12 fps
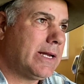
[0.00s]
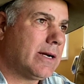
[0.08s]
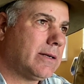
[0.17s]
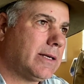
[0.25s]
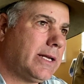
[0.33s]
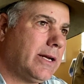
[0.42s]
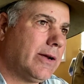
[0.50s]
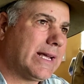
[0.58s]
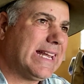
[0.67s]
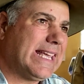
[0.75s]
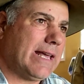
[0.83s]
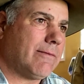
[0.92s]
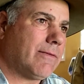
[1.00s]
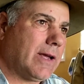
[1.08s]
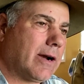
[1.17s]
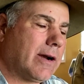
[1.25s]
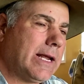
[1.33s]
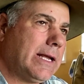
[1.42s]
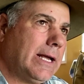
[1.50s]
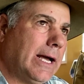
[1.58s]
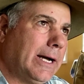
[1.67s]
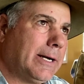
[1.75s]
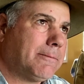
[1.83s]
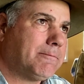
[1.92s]
there, it can get very
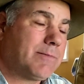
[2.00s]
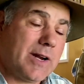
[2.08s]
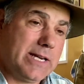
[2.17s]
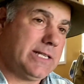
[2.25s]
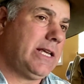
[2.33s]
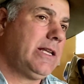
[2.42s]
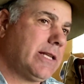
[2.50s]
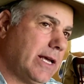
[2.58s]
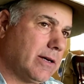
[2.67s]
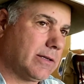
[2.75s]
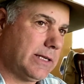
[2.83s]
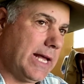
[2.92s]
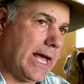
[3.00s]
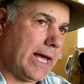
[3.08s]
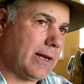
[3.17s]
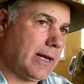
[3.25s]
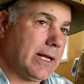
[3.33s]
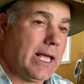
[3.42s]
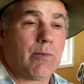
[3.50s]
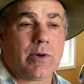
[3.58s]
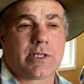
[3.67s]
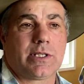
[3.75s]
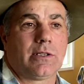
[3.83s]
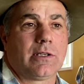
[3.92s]
detailed in that. And again, we're
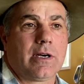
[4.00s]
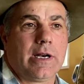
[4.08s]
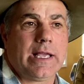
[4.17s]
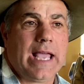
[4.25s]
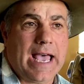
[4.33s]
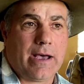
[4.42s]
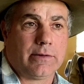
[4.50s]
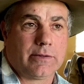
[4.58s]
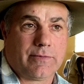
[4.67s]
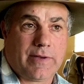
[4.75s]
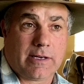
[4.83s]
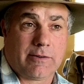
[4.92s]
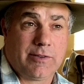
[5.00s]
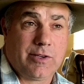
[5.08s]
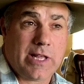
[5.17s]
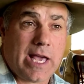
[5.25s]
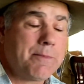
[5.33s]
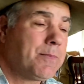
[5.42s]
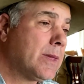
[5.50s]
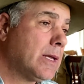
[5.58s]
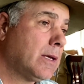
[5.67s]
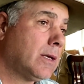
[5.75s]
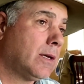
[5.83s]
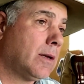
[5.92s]
still learning how to effectively do that.
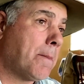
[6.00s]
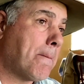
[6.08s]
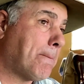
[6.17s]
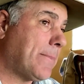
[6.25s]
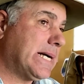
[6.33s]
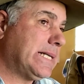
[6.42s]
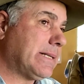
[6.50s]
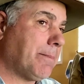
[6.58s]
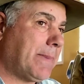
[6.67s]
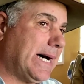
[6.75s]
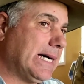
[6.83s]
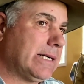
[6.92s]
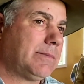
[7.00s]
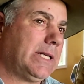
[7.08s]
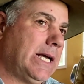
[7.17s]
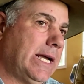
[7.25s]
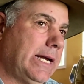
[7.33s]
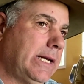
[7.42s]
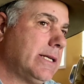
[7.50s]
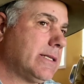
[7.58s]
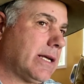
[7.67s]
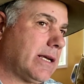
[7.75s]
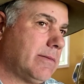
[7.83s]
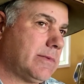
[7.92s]
But the bottom line is
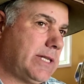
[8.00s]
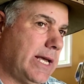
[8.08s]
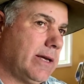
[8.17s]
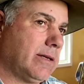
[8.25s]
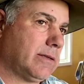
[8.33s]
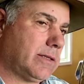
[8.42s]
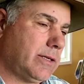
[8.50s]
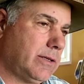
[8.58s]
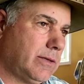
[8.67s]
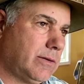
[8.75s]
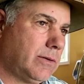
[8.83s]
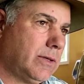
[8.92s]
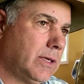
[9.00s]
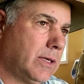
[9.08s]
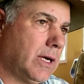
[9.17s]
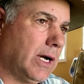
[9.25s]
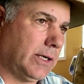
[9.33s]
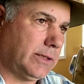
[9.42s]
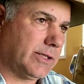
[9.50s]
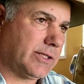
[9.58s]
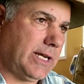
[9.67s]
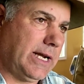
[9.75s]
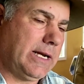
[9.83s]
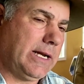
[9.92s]
it comes down to
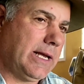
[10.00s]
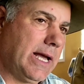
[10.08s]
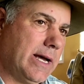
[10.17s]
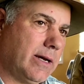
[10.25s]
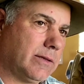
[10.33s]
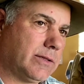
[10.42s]
understanding how